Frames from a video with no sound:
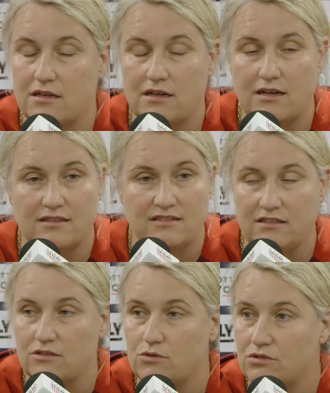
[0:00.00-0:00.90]
Uh, it's
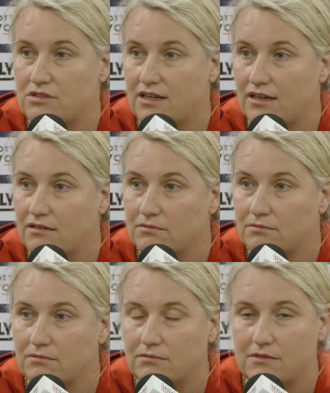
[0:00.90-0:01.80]
exhausting.
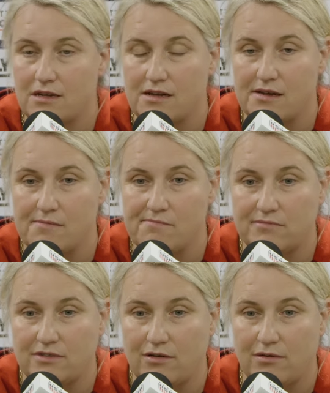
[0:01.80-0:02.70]
Um,
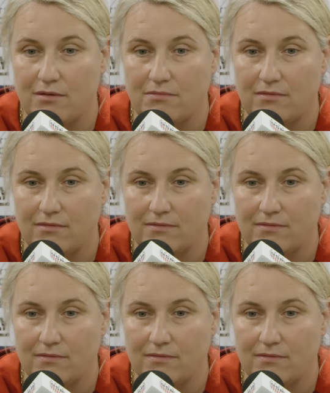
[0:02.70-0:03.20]
so, um,